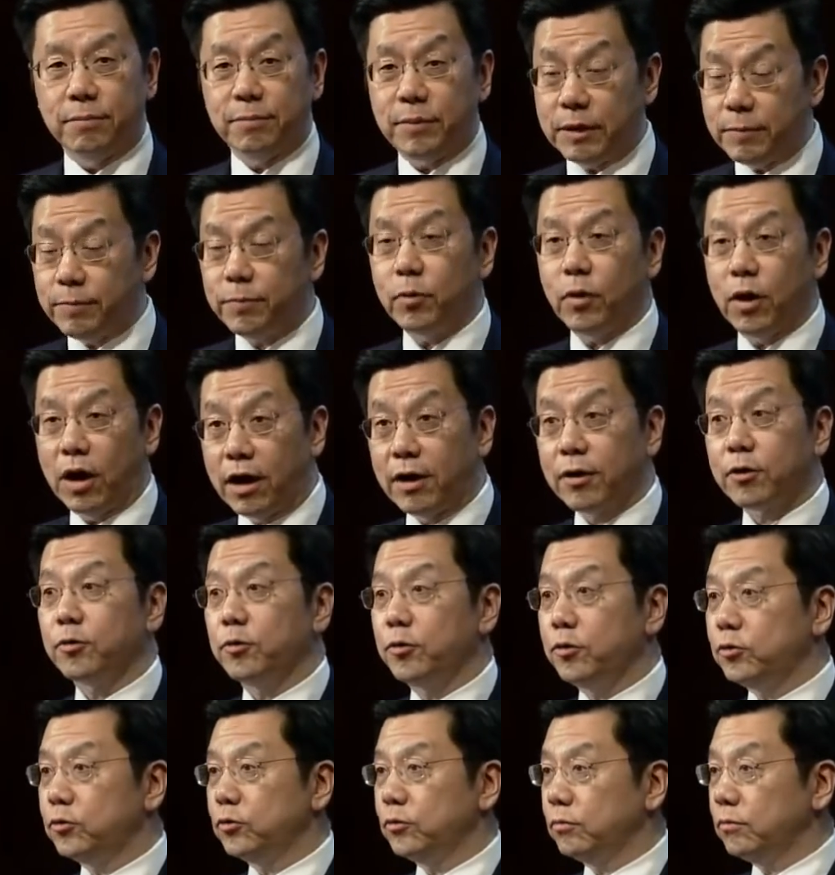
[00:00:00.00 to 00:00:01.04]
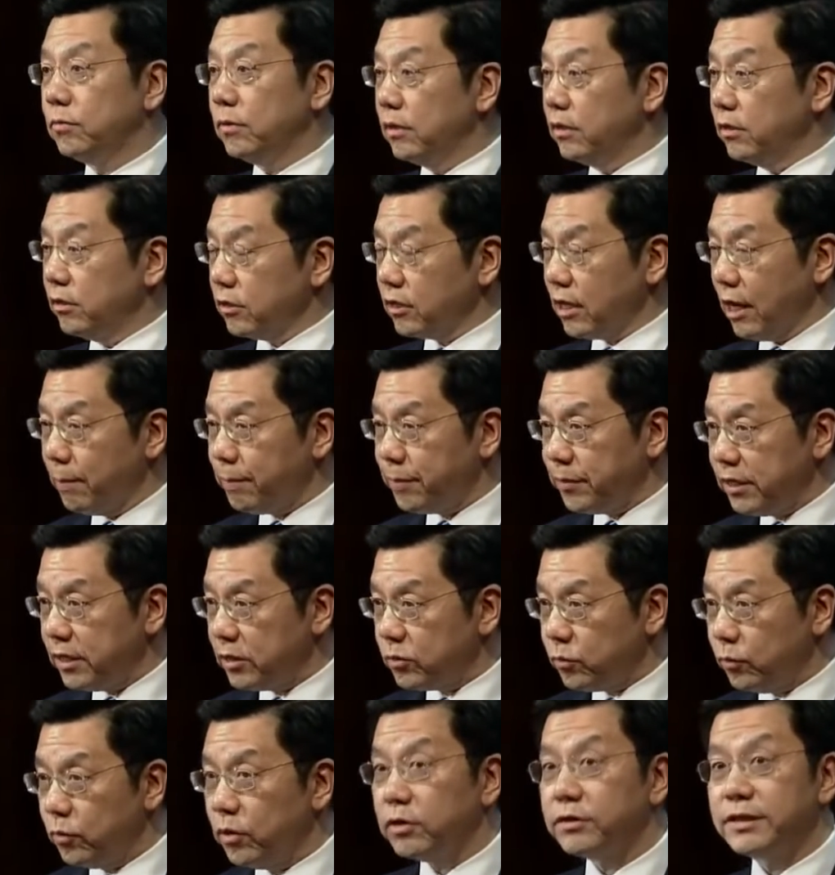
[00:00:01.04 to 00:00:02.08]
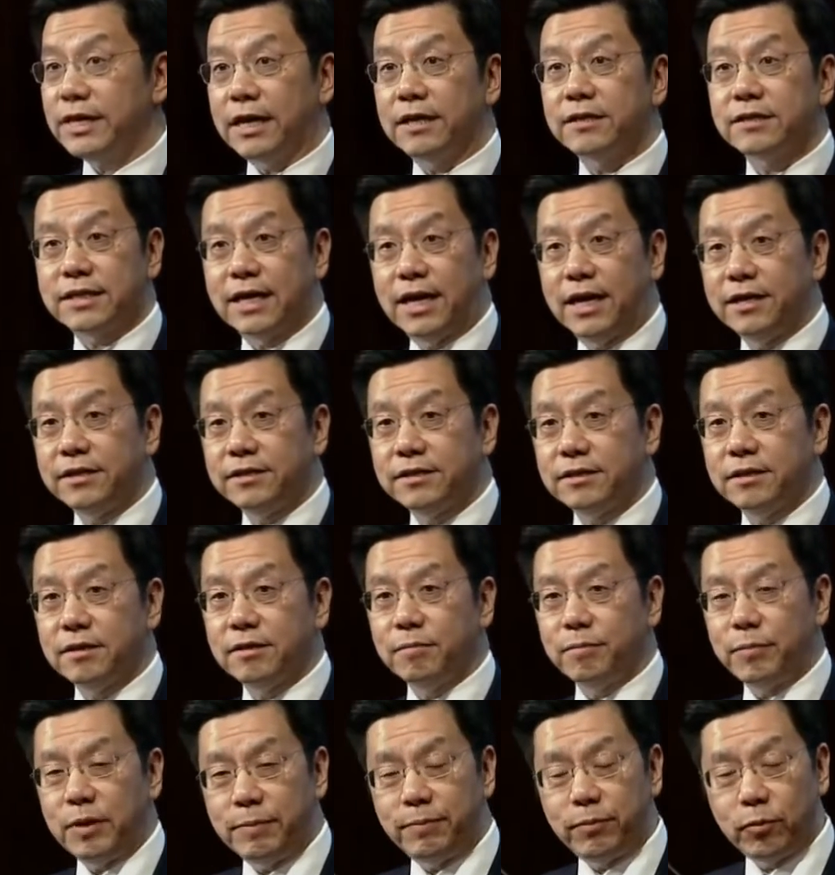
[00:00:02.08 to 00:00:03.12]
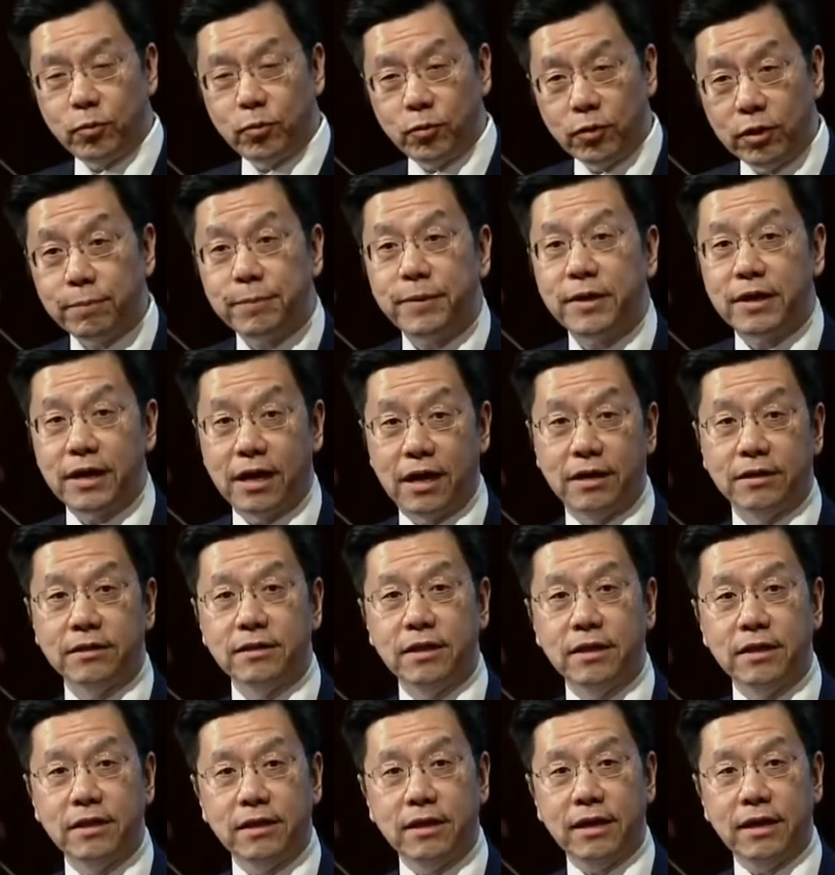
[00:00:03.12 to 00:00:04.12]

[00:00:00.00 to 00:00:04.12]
People are going to, companies will downsize, people will be gone,